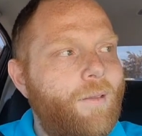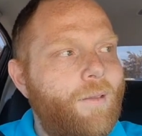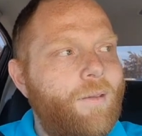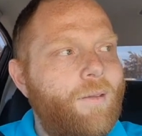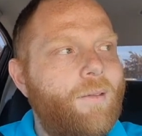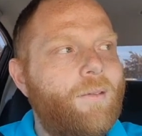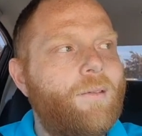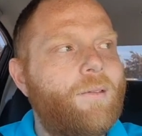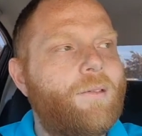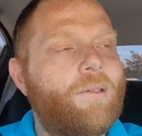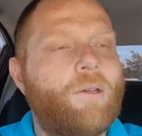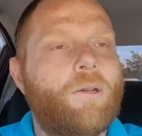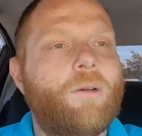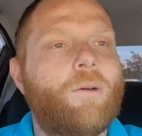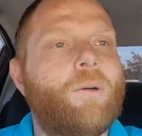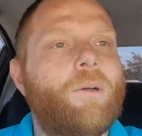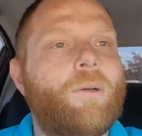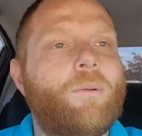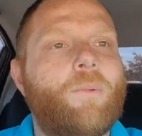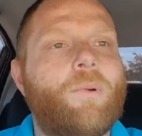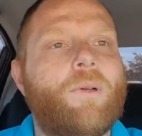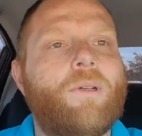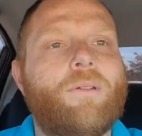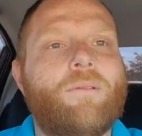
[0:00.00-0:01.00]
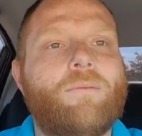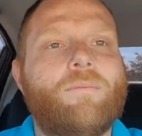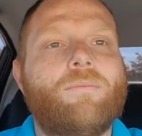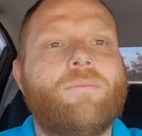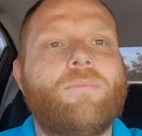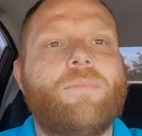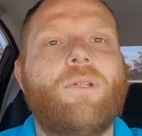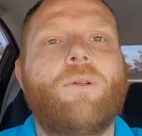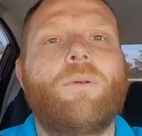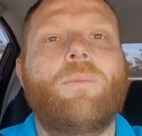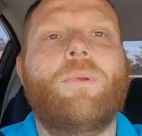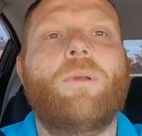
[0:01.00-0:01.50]
So it wasn't,
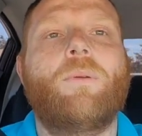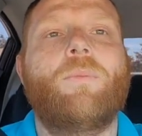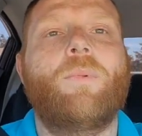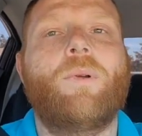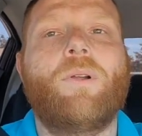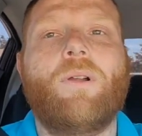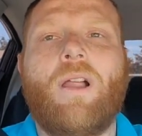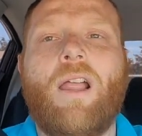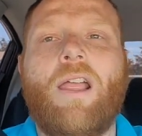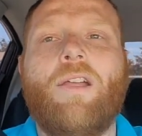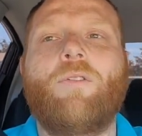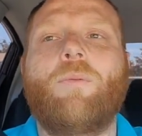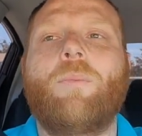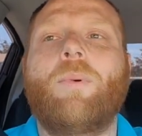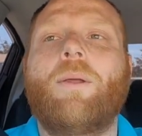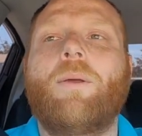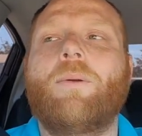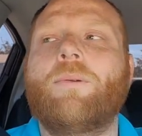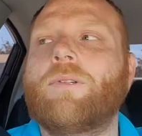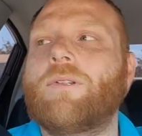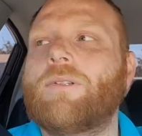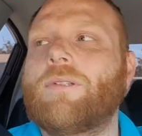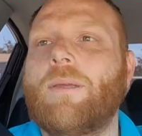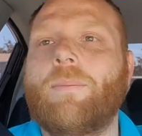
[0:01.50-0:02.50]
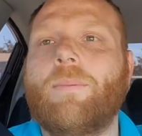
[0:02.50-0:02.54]
everybody was just like,